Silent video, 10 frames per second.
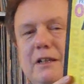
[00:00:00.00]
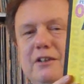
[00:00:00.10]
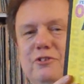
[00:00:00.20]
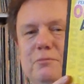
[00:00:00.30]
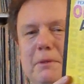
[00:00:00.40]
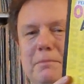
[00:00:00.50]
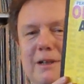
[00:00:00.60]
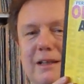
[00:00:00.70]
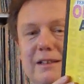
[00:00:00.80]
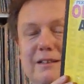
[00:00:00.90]
it should be
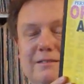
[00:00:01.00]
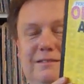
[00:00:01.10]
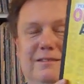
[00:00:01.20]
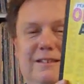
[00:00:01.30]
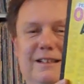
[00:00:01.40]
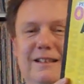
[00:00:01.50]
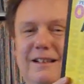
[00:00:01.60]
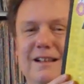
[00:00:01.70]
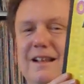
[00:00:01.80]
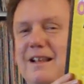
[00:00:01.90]
played.
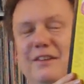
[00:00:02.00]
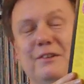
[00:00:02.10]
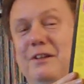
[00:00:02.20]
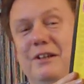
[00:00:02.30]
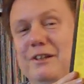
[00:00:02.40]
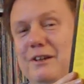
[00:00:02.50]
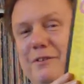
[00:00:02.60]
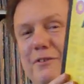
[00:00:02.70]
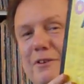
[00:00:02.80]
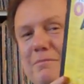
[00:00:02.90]
So I don't know
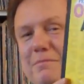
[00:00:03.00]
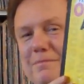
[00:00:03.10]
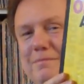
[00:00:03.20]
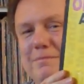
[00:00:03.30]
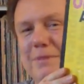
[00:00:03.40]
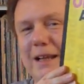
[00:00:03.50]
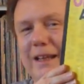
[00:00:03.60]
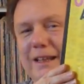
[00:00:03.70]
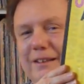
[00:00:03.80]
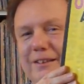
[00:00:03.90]
if I'm
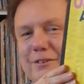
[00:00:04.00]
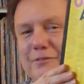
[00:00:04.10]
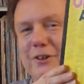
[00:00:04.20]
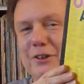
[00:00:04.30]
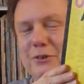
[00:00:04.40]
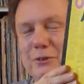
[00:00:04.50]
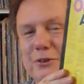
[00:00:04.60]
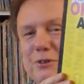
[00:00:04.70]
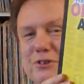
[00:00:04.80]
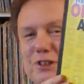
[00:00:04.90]
playing it too fast or
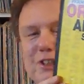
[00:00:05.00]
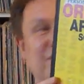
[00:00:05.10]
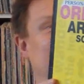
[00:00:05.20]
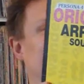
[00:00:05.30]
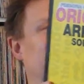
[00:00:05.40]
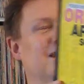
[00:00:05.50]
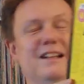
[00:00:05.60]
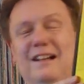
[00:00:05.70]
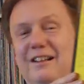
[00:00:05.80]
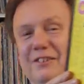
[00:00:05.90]
too slow.
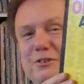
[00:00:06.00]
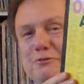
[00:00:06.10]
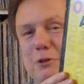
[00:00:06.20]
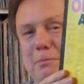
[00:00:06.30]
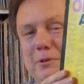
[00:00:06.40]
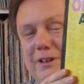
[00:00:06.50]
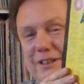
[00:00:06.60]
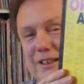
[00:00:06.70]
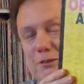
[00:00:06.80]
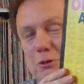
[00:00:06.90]
I'll do a
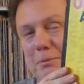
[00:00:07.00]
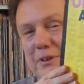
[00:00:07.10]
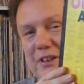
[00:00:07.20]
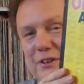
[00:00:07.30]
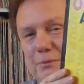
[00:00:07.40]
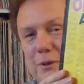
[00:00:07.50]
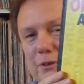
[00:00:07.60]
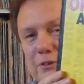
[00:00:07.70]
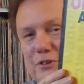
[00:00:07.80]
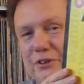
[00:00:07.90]
needle drop of this as well,
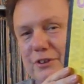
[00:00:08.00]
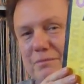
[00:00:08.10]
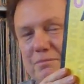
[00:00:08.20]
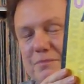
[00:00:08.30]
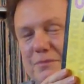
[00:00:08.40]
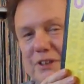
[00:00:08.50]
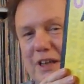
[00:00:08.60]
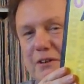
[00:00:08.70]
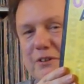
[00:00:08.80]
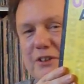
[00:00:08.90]
just to see
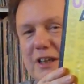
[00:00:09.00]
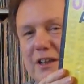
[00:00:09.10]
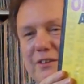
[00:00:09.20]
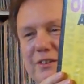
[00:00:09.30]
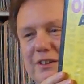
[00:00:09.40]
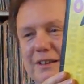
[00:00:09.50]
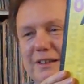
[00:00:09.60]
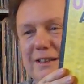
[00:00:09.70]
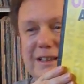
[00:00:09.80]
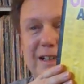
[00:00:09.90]
how it sounds.
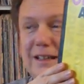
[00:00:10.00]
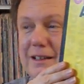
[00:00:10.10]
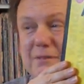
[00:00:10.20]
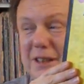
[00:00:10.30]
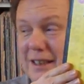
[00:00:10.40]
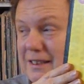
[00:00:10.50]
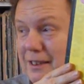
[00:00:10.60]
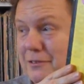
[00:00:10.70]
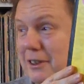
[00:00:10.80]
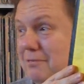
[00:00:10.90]
Yeah, I mean, it's
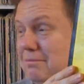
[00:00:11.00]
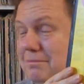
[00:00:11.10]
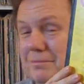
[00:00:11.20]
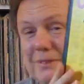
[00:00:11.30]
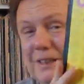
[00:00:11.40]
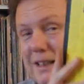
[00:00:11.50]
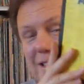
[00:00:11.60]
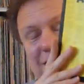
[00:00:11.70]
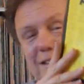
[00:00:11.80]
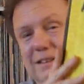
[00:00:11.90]
nothing,
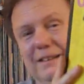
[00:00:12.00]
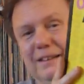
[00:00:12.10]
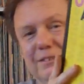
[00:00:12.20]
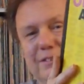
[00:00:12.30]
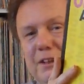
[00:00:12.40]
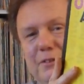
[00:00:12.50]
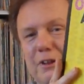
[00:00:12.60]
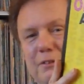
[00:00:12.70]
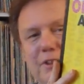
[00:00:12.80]
you know, nothing I'm going